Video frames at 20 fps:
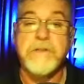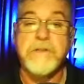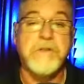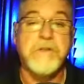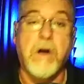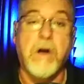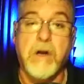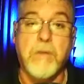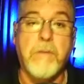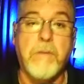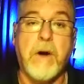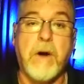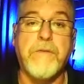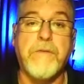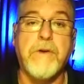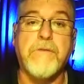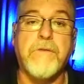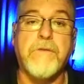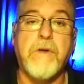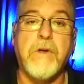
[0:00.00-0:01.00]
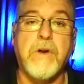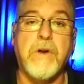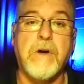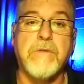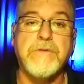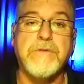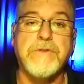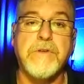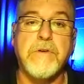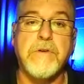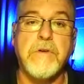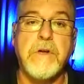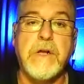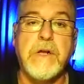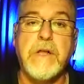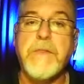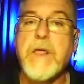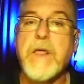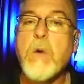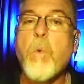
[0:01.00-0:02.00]
to talk about their fallen officer.
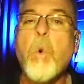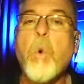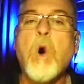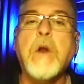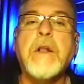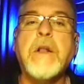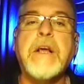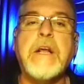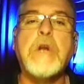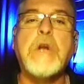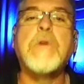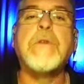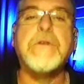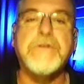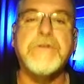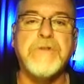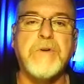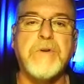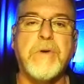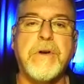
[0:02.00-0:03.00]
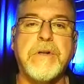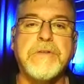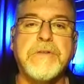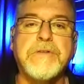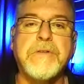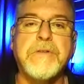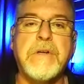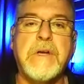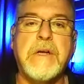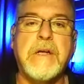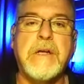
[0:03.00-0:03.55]
They want to hear their stories.